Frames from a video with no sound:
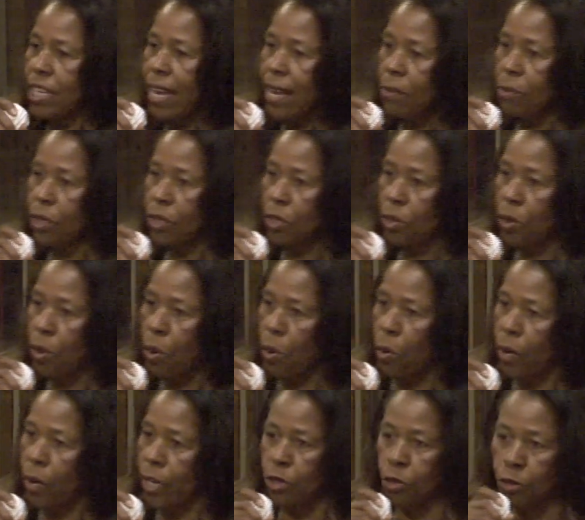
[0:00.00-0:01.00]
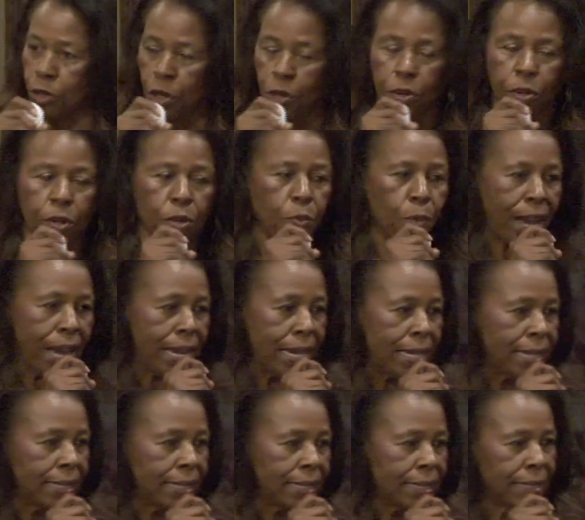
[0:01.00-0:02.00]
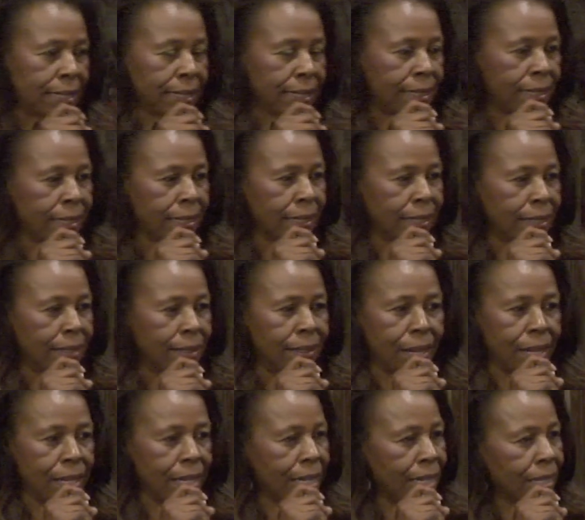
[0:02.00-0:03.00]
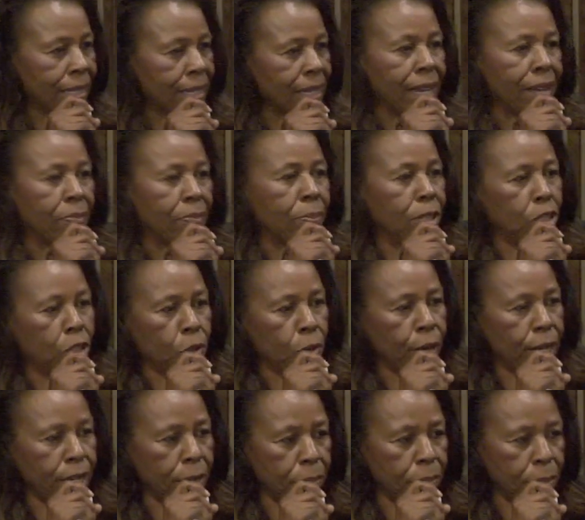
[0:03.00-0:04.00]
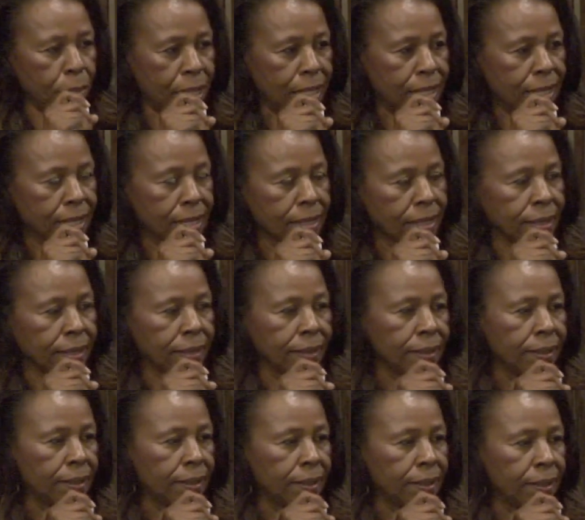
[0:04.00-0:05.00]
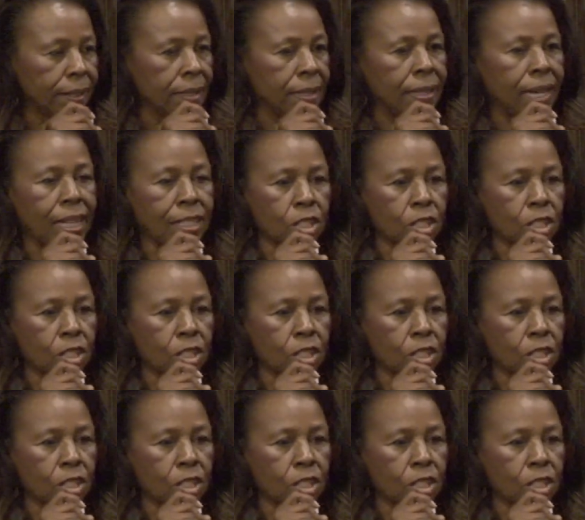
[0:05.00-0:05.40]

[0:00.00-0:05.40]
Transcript: But when you stay with the Lord and you turned away, there ain't nothing left but joy and peace.